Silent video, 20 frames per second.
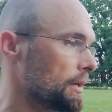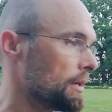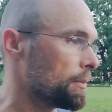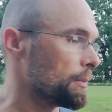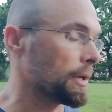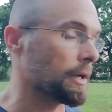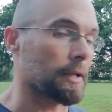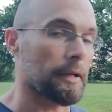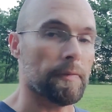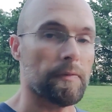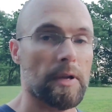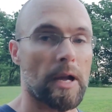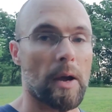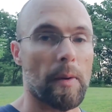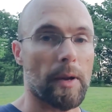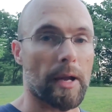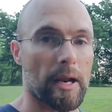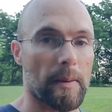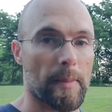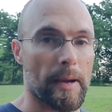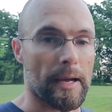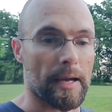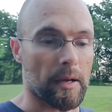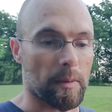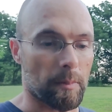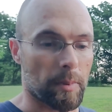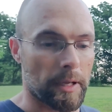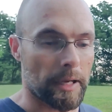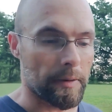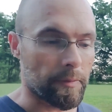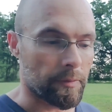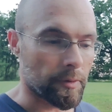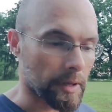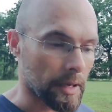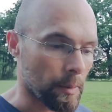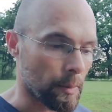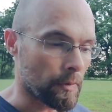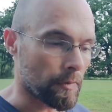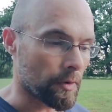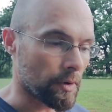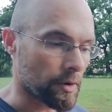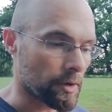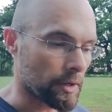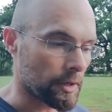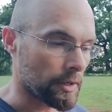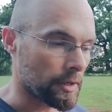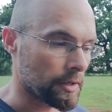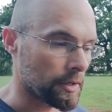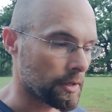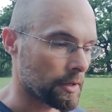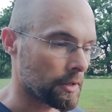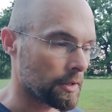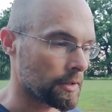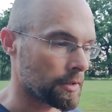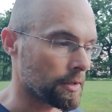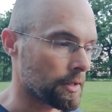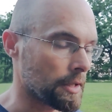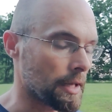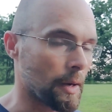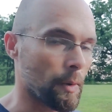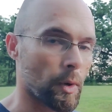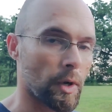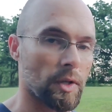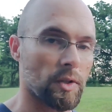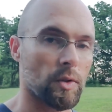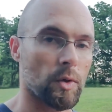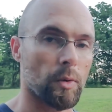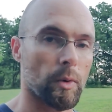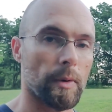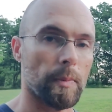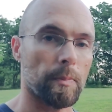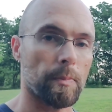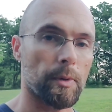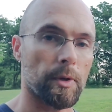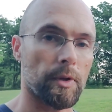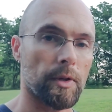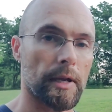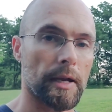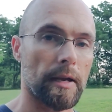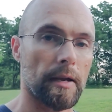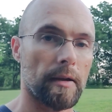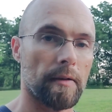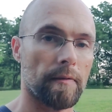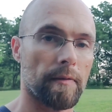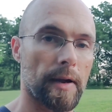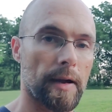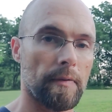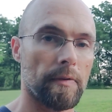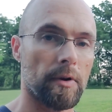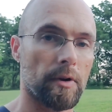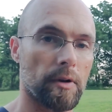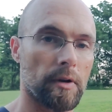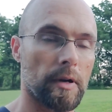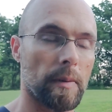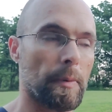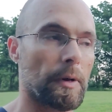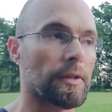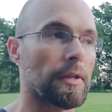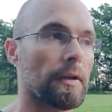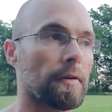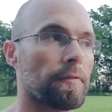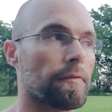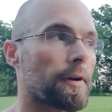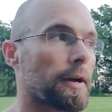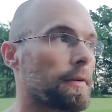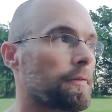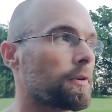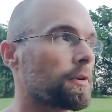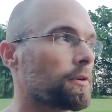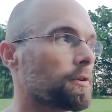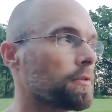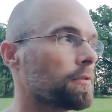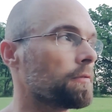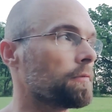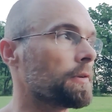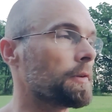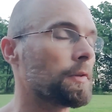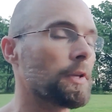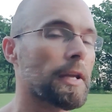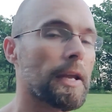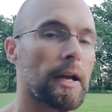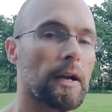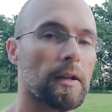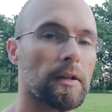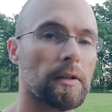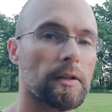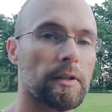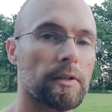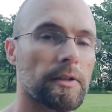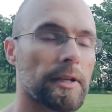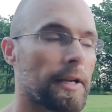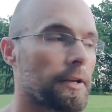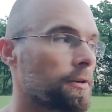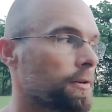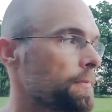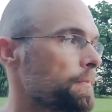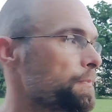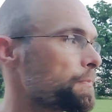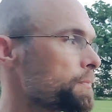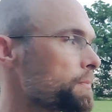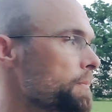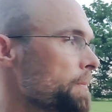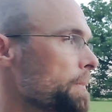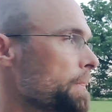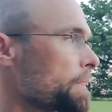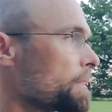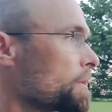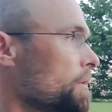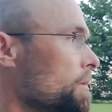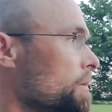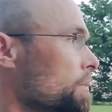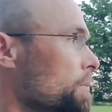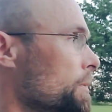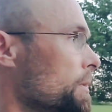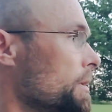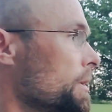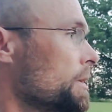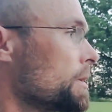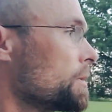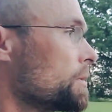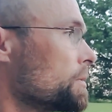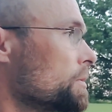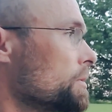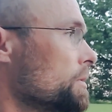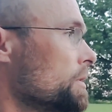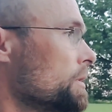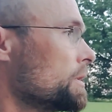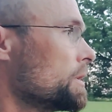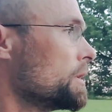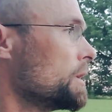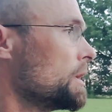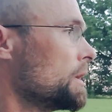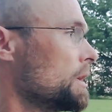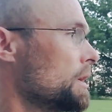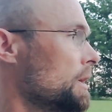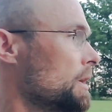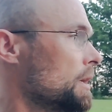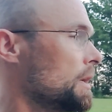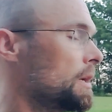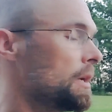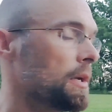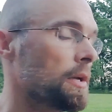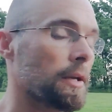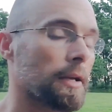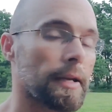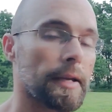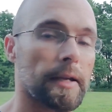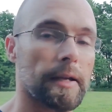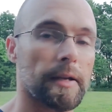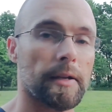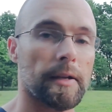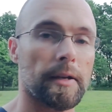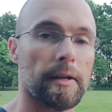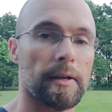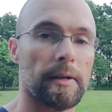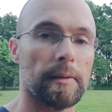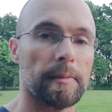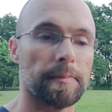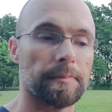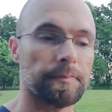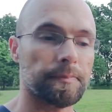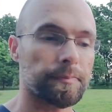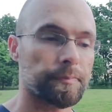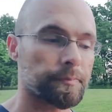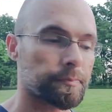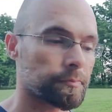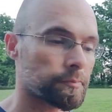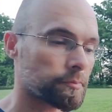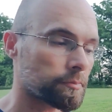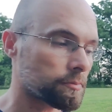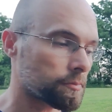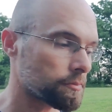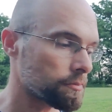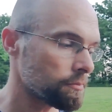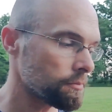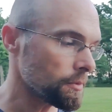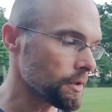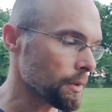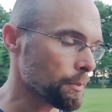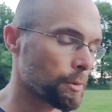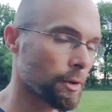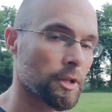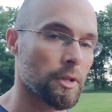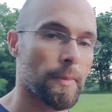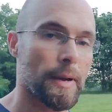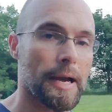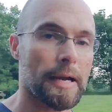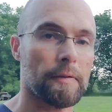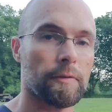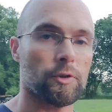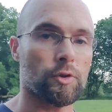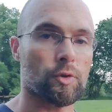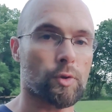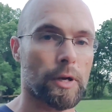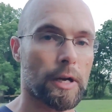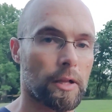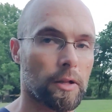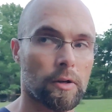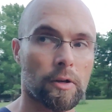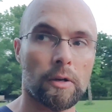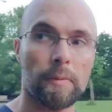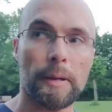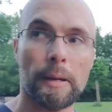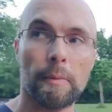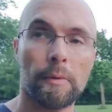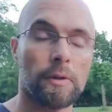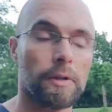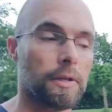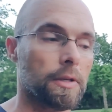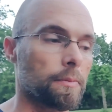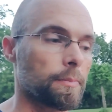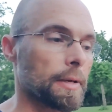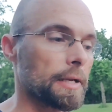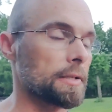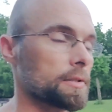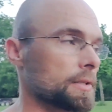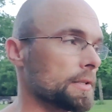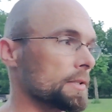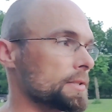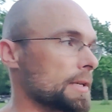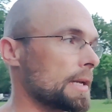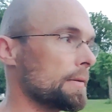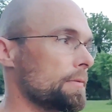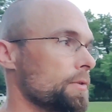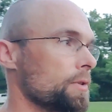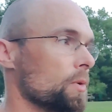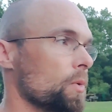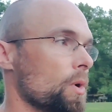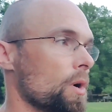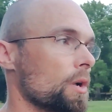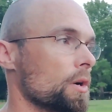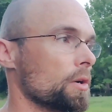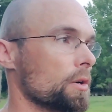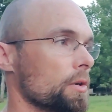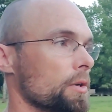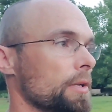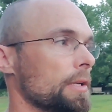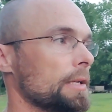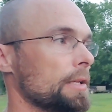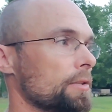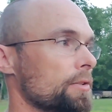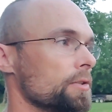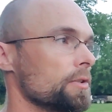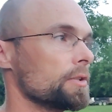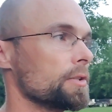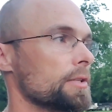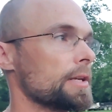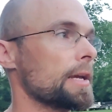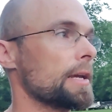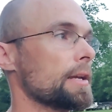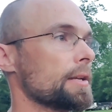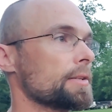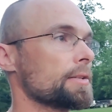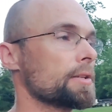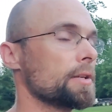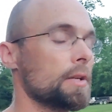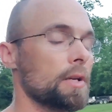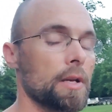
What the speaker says: But if not, we got a backup plan for that. We've already did that once where we put that 500, I bought that 550 gallon container. Oh, there he goes. And put in the back of a trailer, and I'm able to basically siphon the water into the tanks.